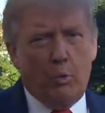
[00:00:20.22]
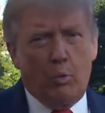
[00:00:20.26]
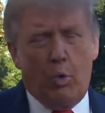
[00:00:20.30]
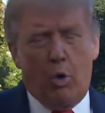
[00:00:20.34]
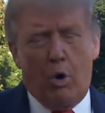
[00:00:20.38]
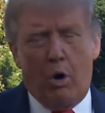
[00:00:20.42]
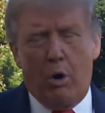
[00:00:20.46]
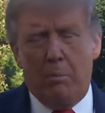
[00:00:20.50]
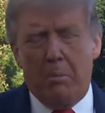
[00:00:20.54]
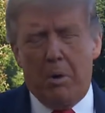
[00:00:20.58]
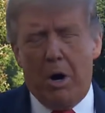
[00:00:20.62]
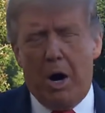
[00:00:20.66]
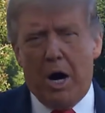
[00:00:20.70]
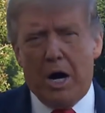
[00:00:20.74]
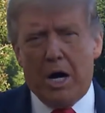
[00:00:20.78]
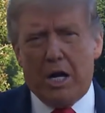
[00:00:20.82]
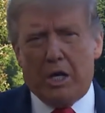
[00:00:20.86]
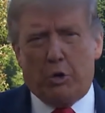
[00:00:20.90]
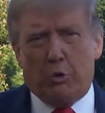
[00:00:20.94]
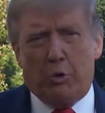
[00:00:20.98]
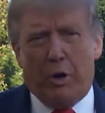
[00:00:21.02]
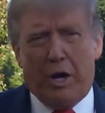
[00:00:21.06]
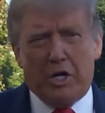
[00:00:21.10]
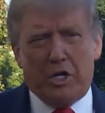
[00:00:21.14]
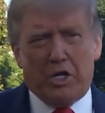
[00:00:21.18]
Walmart,
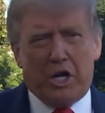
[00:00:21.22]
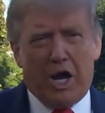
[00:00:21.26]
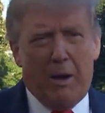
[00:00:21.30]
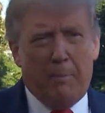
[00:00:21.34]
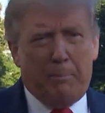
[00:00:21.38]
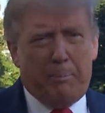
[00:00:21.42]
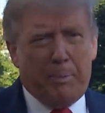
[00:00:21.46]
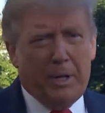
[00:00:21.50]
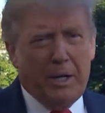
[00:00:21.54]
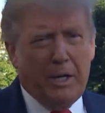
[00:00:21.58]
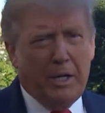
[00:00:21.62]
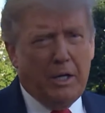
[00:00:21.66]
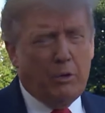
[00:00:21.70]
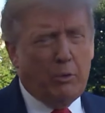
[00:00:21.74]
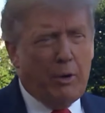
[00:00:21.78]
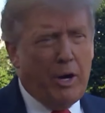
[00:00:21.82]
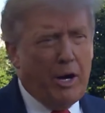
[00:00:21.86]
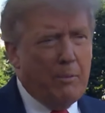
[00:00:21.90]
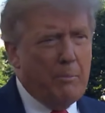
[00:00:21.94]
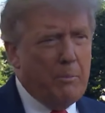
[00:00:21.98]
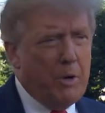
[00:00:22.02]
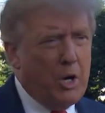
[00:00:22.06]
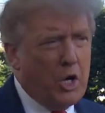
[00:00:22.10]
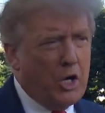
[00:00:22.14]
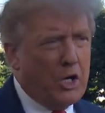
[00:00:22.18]
a great company,
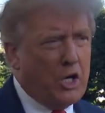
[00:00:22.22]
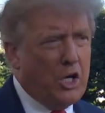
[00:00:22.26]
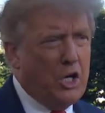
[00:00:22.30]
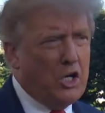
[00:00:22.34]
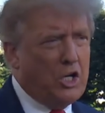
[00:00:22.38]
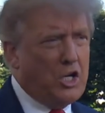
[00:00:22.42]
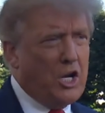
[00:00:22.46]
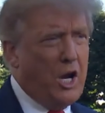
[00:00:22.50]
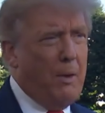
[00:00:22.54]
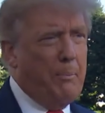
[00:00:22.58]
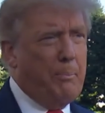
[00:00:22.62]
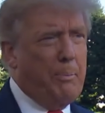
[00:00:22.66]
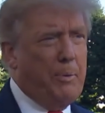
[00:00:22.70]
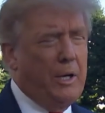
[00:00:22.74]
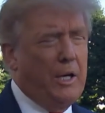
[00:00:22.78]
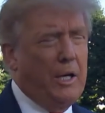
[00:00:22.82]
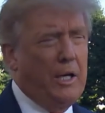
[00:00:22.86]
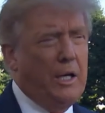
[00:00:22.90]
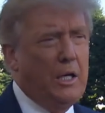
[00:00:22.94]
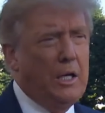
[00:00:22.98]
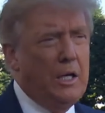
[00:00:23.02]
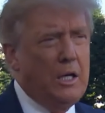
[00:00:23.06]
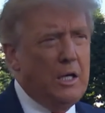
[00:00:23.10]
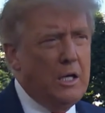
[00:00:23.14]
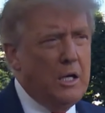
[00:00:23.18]
great American company.
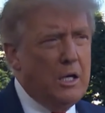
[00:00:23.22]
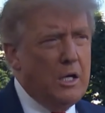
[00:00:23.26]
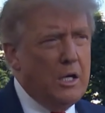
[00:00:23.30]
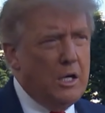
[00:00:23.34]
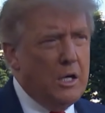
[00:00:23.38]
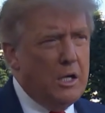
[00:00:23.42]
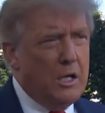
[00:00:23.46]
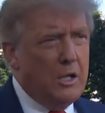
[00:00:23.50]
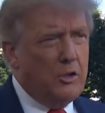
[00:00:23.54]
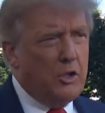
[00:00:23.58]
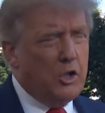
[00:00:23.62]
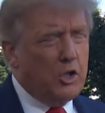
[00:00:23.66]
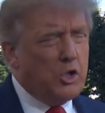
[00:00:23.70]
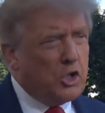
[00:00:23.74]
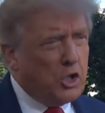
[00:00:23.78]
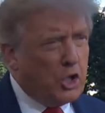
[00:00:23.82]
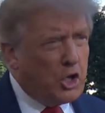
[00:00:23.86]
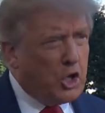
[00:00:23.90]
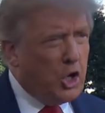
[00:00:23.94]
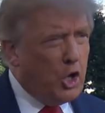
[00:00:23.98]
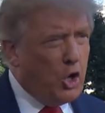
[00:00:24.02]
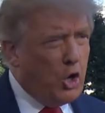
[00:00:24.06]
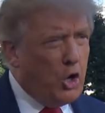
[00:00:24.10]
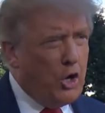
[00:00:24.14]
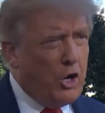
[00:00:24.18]
The
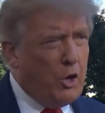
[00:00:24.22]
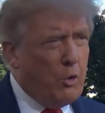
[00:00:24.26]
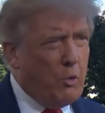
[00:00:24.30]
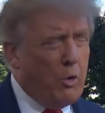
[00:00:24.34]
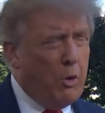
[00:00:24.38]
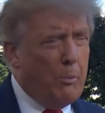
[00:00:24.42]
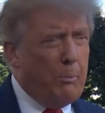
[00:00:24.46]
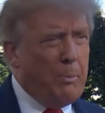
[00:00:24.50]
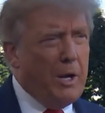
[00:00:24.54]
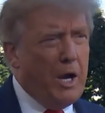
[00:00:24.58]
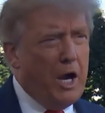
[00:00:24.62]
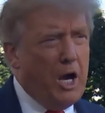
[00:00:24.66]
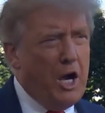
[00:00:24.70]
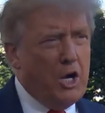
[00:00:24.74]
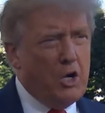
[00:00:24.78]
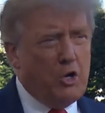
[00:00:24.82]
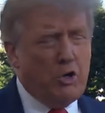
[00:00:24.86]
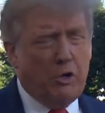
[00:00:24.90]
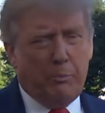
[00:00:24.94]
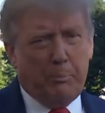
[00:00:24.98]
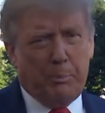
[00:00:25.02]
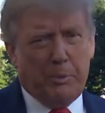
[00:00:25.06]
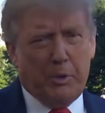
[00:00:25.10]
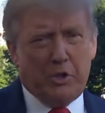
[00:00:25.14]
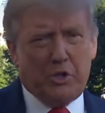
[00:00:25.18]
security will be one
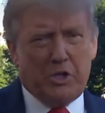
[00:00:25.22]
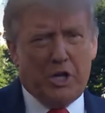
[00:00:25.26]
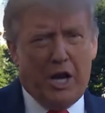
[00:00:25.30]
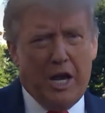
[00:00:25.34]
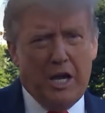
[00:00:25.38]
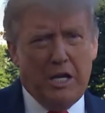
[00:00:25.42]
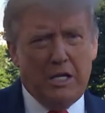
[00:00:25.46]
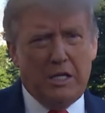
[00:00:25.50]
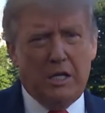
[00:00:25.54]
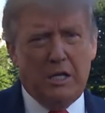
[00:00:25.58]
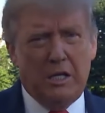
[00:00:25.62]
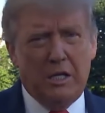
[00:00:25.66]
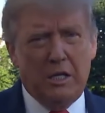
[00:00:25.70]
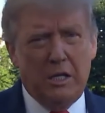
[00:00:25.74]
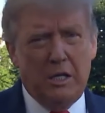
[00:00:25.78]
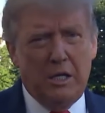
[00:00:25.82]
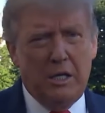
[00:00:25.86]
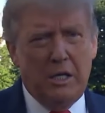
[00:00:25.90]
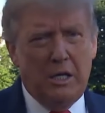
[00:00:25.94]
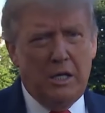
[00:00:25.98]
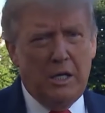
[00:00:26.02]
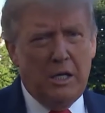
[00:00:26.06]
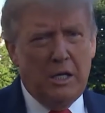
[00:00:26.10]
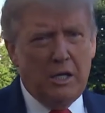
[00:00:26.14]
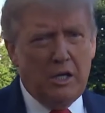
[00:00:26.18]
hundred percent.
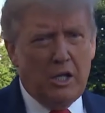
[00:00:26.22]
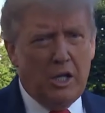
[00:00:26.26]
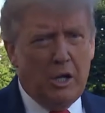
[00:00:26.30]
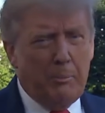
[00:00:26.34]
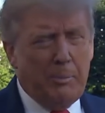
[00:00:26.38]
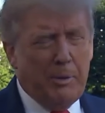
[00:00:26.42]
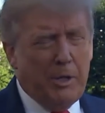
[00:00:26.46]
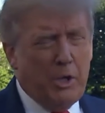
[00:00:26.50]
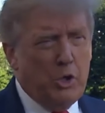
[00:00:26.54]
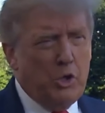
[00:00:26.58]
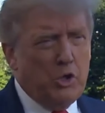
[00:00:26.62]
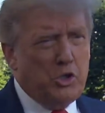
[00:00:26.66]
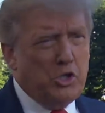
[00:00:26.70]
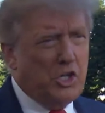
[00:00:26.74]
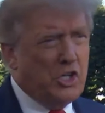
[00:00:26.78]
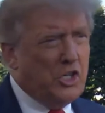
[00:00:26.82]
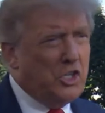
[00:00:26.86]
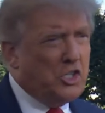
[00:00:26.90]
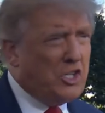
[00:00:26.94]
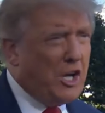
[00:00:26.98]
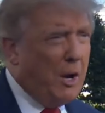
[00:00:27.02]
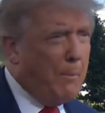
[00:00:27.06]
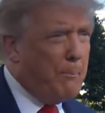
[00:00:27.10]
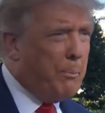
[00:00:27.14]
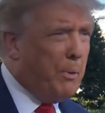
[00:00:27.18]
They'll be using
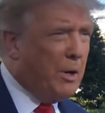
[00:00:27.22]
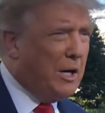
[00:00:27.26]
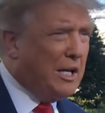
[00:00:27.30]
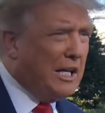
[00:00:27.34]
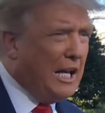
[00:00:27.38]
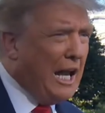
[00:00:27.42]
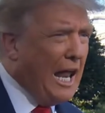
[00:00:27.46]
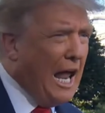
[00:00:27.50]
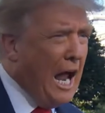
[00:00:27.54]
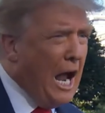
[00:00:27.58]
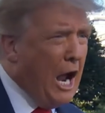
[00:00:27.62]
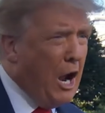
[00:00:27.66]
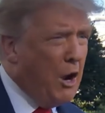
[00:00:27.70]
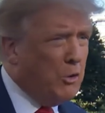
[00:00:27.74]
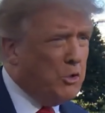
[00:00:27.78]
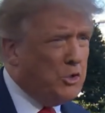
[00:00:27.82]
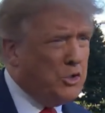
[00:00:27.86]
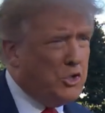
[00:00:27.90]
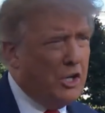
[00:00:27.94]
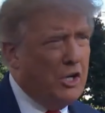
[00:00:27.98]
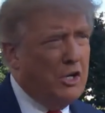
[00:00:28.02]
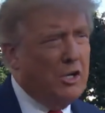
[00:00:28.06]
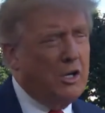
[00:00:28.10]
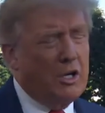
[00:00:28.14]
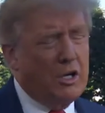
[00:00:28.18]
separate
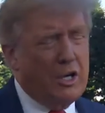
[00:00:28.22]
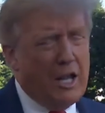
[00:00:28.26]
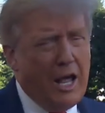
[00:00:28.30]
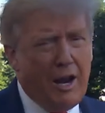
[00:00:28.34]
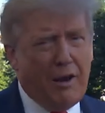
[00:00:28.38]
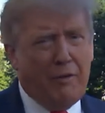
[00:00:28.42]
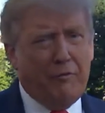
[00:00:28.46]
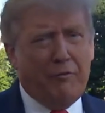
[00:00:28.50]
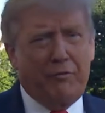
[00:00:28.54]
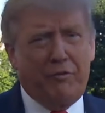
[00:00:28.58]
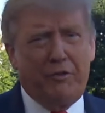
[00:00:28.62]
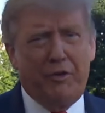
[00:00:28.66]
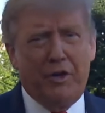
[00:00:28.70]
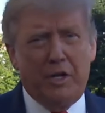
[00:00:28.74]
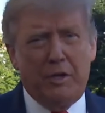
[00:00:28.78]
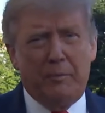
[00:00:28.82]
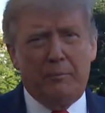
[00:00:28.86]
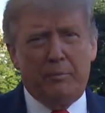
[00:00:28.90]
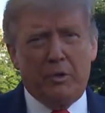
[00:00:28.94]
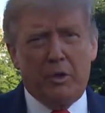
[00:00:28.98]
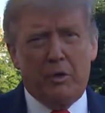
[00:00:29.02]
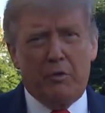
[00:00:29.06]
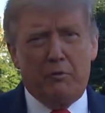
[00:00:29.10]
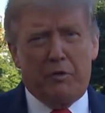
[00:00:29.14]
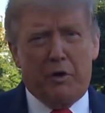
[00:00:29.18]
clouds and a lot of
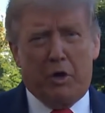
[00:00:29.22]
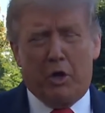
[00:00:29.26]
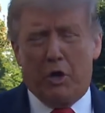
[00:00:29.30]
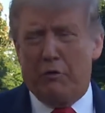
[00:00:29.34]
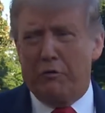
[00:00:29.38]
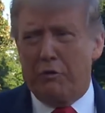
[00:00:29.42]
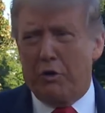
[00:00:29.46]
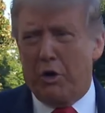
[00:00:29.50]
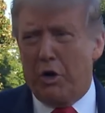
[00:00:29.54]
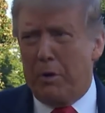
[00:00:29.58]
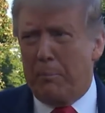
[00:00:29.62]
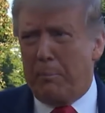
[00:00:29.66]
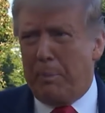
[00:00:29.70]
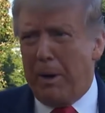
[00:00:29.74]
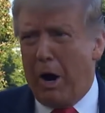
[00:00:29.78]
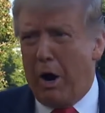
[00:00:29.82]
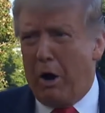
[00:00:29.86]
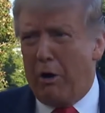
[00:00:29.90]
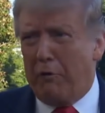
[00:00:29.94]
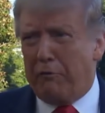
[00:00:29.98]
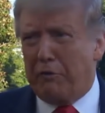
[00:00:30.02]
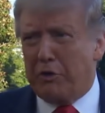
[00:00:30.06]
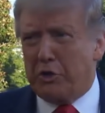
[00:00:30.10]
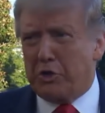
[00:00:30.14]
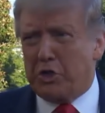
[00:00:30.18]
very, very
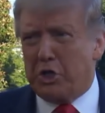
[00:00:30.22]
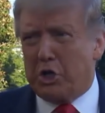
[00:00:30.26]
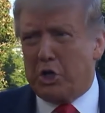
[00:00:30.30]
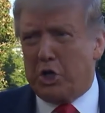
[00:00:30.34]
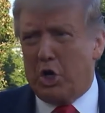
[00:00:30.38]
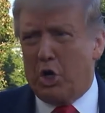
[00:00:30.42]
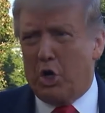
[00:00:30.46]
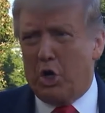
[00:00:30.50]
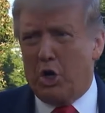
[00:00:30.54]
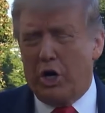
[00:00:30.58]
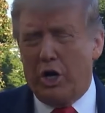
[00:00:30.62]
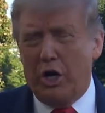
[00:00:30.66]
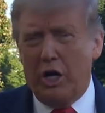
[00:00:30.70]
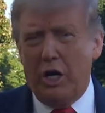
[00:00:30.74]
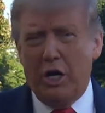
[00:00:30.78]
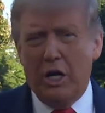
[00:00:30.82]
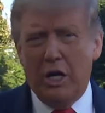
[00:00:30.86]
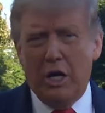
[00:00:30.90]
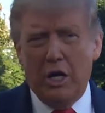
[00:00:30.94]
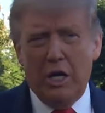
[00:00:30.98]
powerful security.